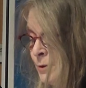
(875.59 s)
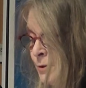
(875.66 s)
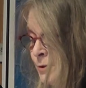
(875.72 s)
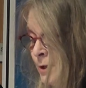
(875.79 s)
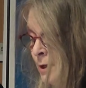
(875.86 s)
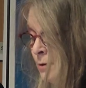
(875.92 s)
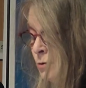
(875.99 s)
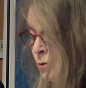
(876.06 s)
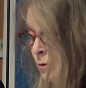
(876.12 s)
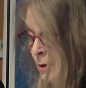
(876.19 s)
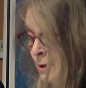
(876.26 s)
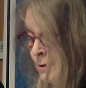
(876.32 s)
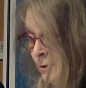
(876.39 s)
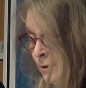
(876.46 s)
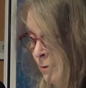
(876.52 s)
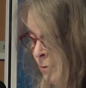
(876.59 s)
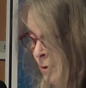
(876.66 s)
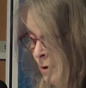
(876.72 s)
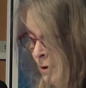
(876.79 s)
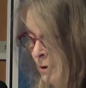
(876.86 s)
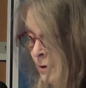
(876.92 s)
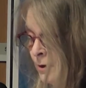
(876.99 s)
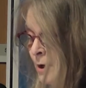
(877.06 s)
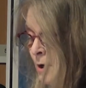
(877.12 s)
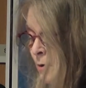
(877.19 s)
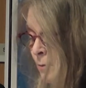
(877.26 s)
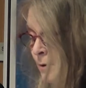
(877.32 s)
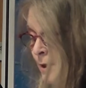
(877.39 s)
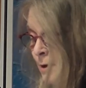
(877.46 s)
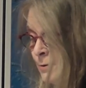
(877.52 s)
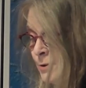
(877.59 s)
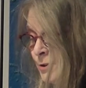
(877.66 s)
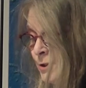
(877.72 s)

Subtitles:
to sing joy to the world without